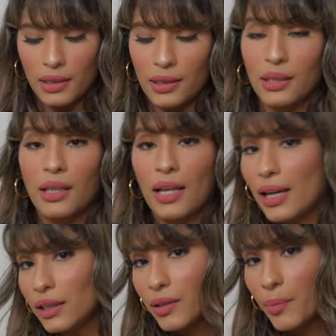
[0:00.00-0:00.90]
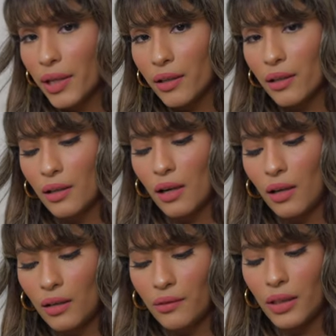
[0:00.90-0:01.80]
is the last pair
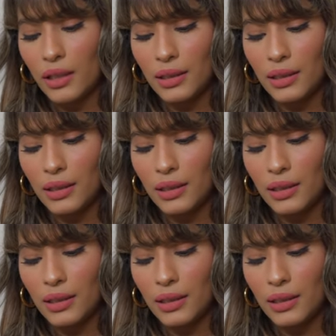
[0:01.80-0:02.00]
of